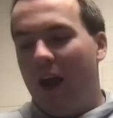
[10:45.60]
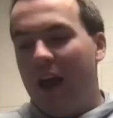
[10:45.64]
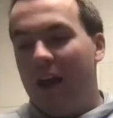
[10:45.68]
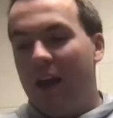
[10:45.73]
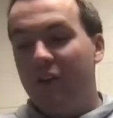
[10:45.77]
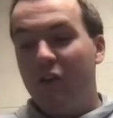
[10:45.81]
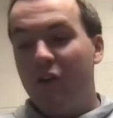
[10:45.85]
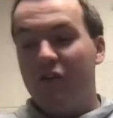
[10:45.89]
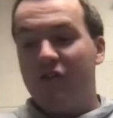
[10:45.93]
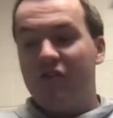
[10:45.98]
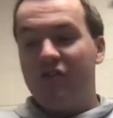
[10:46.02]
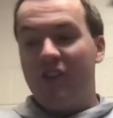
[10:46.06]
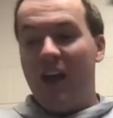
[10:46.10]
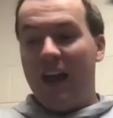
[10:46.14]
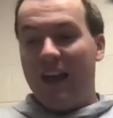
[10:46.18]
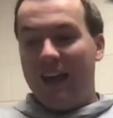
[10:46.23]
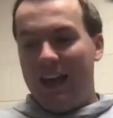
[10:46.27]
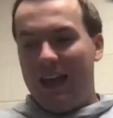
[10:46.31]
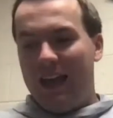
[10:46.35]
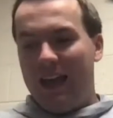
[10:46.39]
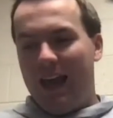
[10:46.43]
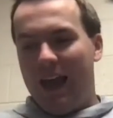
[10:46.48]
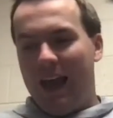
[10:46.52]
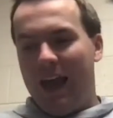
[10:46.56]
in your
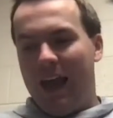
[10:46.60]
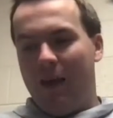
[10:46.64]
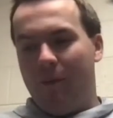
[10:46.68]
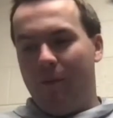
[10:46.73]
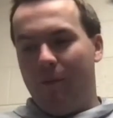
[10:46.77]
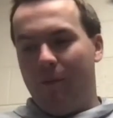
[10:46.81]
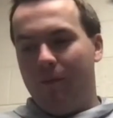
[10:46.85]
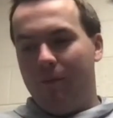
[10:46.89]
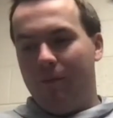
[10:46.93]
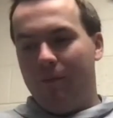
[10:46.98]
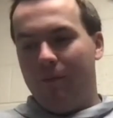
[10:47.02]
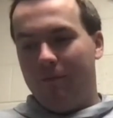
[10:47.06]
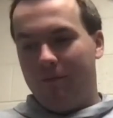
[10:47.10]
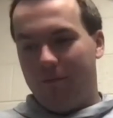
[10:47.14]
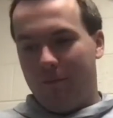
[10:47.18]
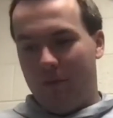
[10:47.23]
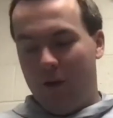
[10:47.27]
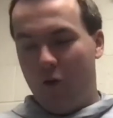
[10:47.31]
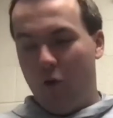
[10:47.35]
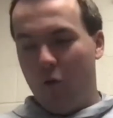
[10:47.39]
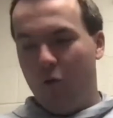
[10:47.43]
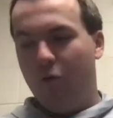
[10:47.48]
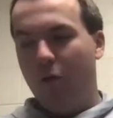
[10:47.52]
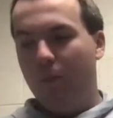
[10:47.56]
second game
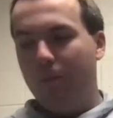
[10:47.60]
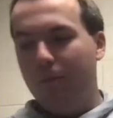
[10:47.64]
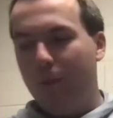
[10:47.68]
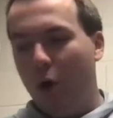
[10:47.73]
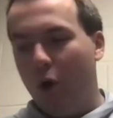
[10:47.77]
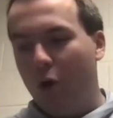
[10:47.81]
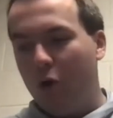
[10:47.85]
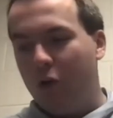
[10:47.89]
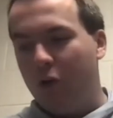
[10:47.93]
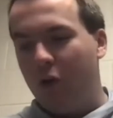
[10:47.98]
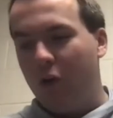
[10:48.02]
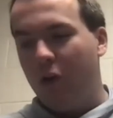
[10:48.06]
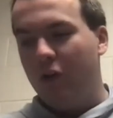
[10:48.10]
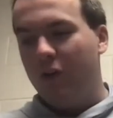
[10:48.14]
in your football career,